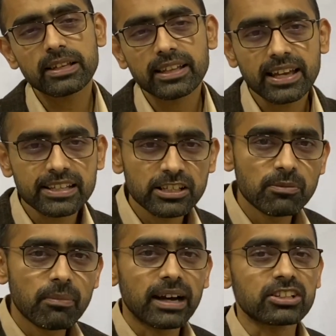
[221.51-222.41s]
There isn't
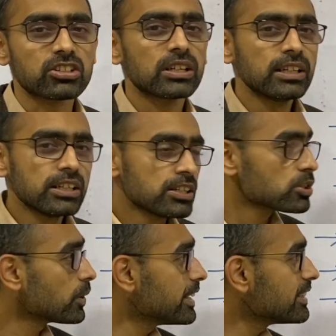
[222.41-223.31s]
much.
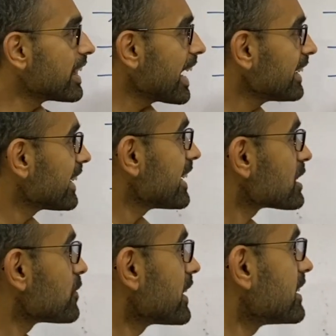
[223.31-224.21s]
So in that
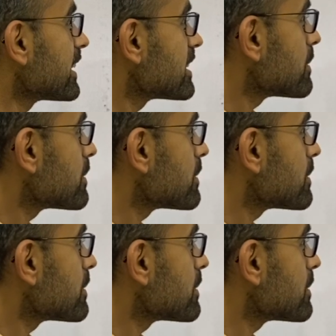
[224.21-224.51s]
case, when there is a